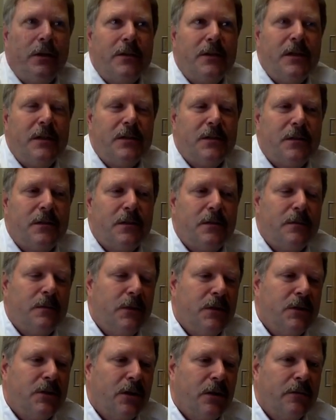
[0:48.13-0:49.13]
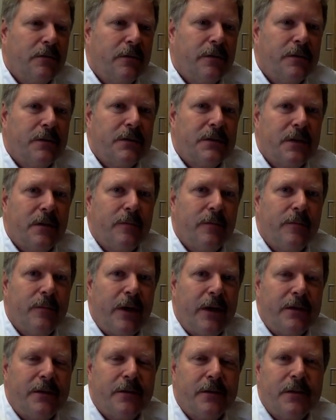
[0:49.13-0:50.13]
to teach the children some
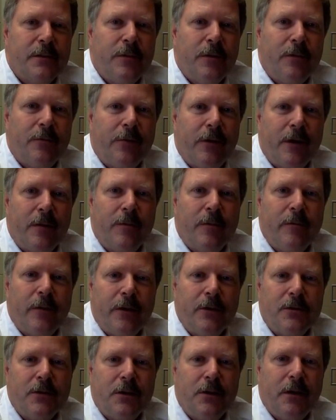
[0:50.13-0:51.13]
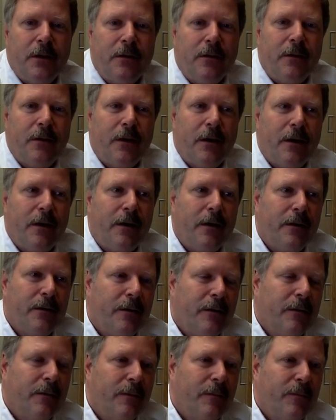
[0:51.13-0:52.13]
basics about fire prevention and
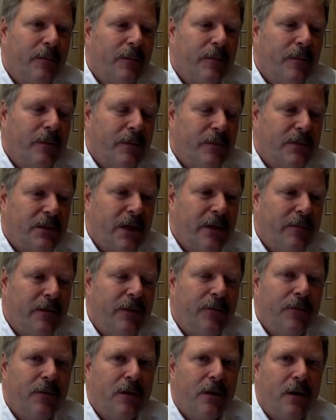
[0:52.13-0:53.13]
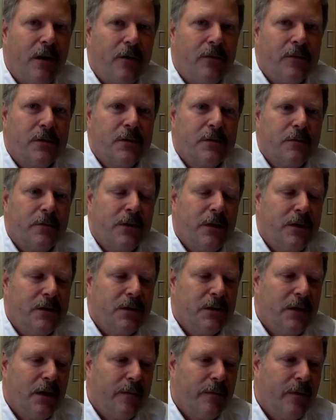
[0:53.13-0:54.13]
uh, safety for their house. We're
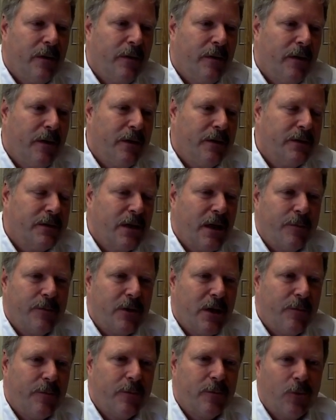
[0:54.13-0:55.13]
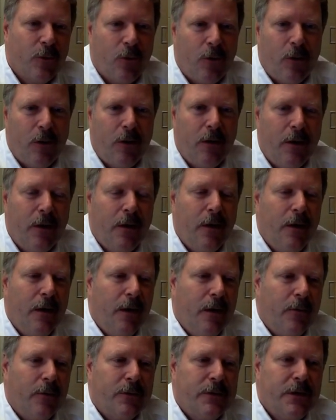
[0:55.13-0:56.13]
teaching them uh, stop, drop, and roll.
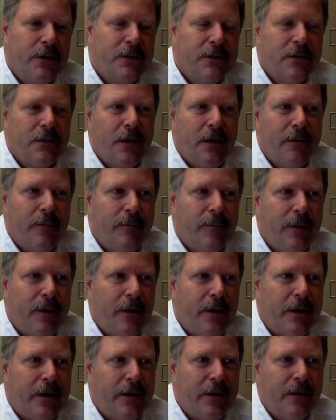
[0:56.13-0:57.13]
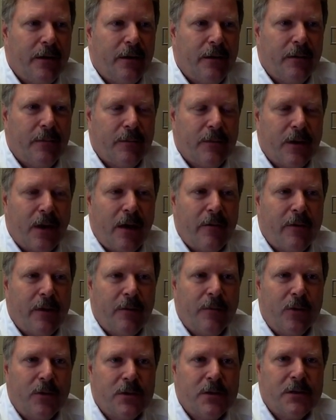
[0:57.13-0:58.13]
We're teaching them uh, to have an
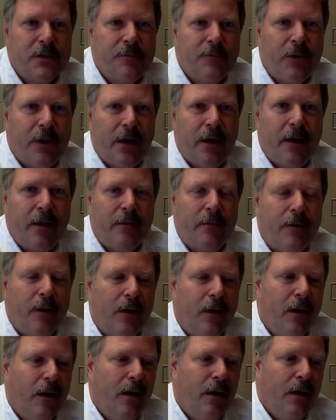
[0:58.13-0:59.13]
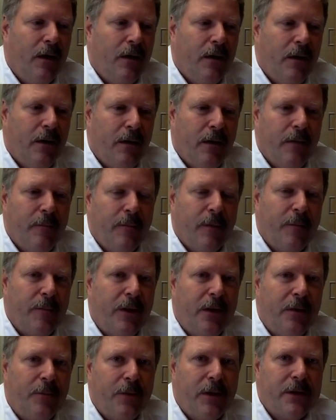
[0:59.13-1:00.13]
emergency plan, um, a
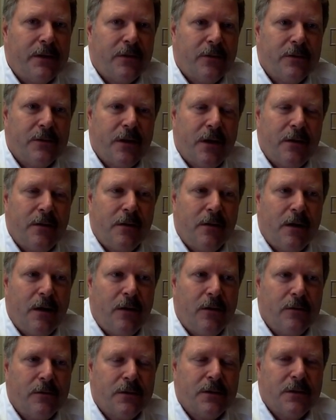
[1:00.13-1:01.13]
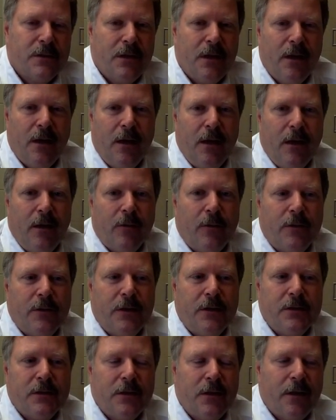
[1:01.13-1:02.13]
meeting place outside their house, we're
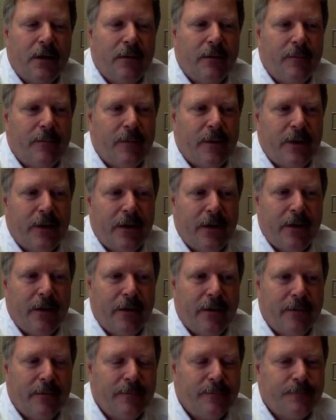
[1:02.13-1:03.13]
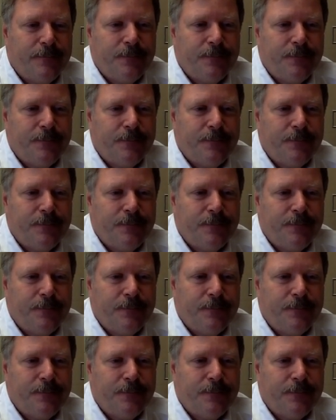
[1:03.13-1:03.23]
teaching them uh,